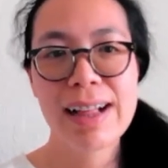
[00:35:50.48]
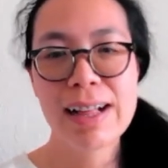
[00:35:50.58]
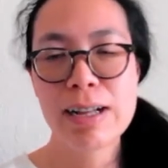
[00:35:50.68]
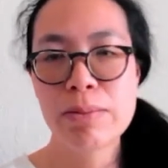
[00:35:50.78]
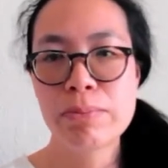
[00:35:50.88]

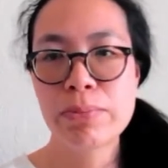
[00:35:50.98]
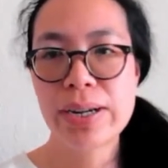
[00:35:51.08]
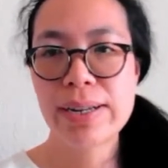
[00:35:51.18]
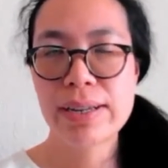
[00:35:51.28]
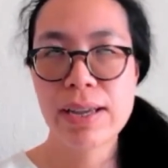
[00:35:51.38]
Um,
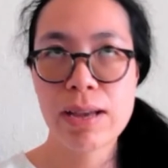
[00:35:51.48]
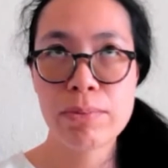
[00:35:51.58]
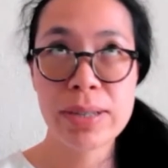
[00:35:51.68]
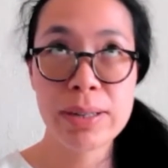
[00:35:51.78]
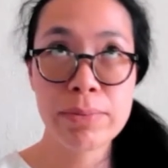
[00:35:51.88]
but
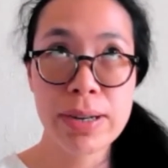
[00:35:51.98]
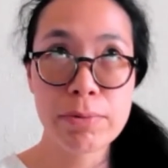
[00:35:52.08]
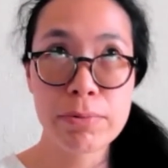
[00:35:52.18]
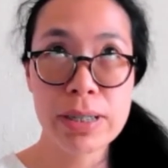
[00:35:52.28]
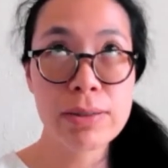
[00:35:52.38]
I mean,
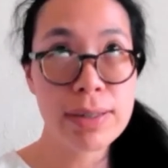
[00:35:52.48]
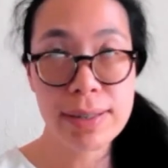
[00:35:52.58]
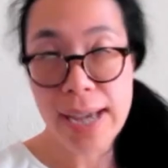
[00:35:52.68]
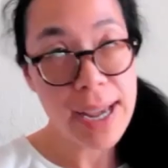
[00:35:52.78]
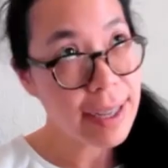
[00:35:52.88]
but we
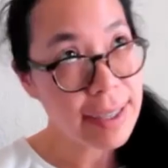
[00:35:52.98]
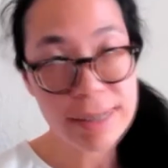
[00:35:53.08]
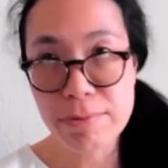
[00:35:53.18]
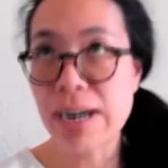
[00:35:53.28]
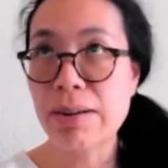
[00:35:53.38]
could
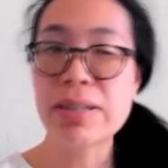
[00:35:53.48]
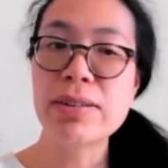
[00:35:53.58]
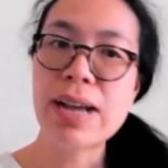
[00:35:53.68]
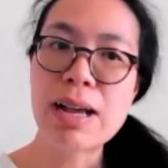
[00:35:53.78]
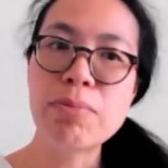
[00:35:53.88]
guess, right?
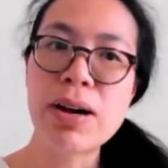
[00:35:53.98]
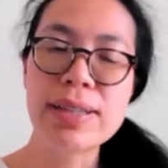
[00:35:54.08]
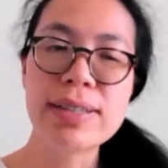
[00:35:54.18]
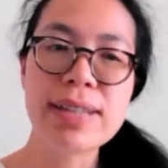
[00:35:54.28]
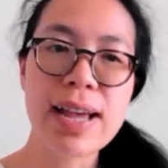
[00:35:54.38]
We could
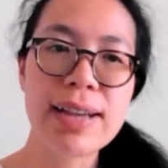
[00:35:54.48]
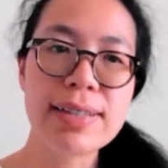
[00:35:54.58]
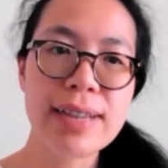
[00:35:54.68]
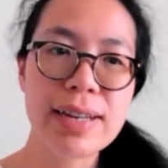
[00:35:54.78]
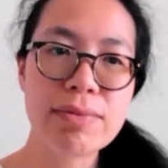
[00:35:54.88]

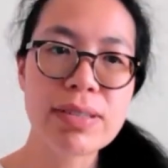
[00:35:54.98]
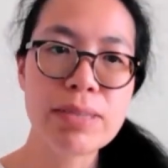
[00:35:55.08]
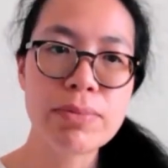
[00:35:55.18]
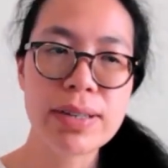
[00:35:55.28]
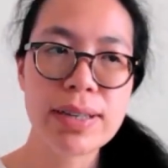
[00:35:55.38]
hypothesize that if
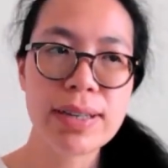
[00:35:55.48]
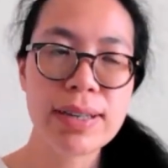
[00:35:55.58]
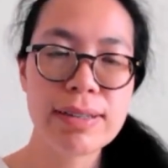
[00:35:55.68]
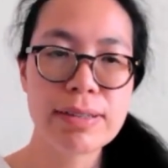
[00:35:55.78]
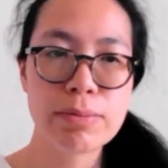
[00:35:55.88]

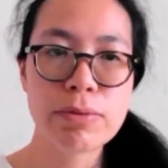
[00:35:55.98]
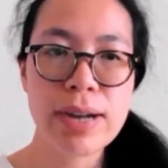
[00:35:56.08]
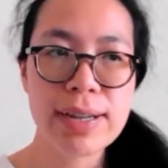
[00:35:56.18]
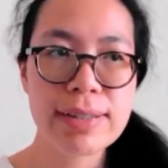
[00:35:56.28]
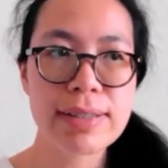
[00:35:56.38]
somebody is
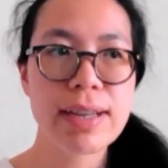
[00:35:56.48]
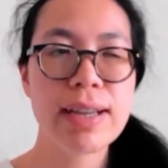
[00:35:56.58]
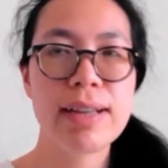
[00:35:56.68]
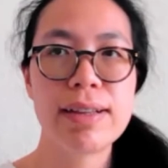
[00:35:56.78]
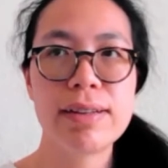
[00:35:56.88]
depressed
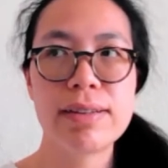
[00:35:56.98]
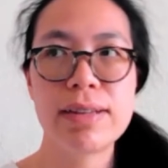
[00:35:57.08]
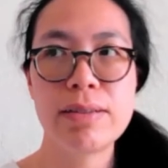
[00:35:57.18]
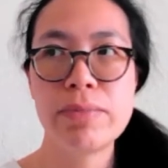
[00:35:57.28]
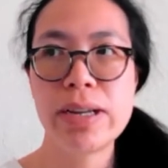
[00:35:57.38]

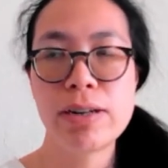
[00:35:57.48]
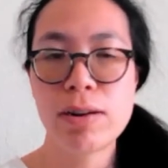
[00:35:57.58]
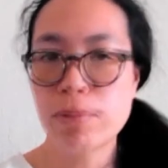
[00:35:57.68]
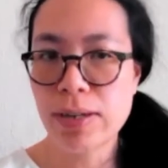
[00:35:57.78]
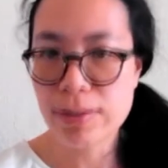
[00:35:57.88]
and they may
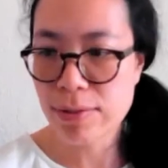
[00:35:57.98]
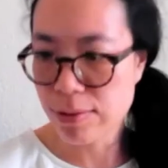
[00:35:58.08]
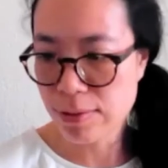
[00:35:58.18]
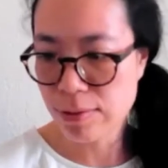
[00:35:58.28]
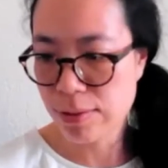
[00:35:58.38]
not want
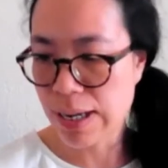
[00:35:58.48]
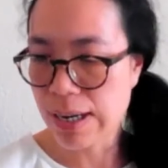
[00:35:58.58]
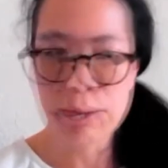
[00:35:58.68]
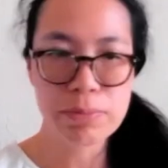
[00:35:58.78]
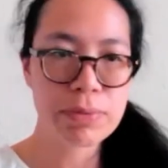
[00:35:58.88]
to
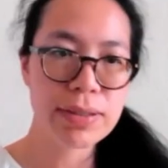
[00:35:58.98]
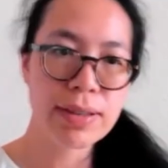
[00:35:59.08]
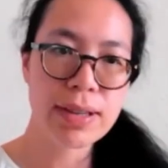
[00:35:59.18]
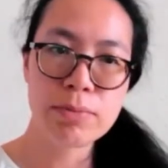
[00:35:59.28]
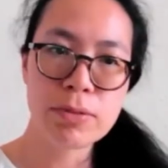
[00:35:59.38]
get up
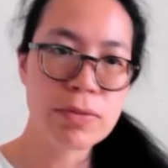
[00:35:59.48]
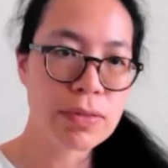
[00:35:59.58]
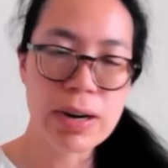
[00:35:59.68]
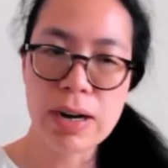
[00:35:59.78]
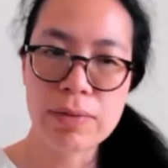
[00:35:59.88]
and
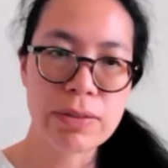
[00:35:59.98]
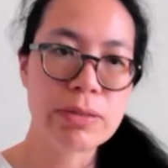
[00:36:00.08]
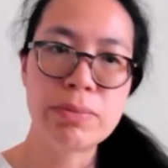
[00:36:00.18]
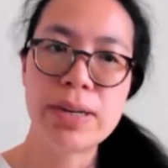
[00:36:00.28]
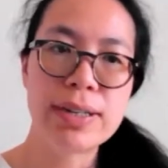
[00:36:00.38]
move around
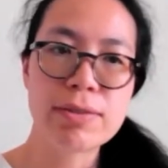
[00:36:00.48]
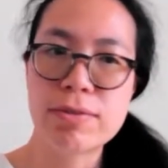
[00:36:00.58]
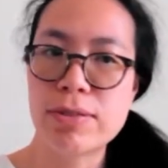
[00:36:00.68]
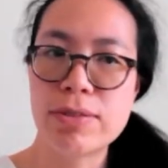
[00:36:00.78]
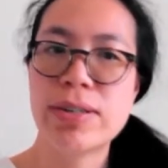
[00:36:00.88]
very
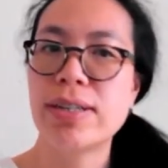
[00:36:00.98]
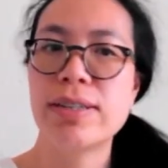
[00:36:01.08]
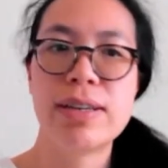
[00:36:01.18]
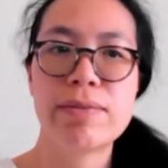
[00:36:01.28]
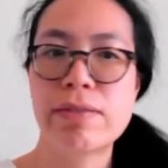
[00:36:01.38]
much or do
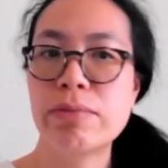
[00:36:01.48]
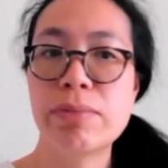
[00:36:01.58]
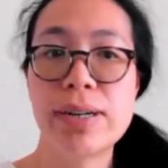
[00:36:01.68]
anything very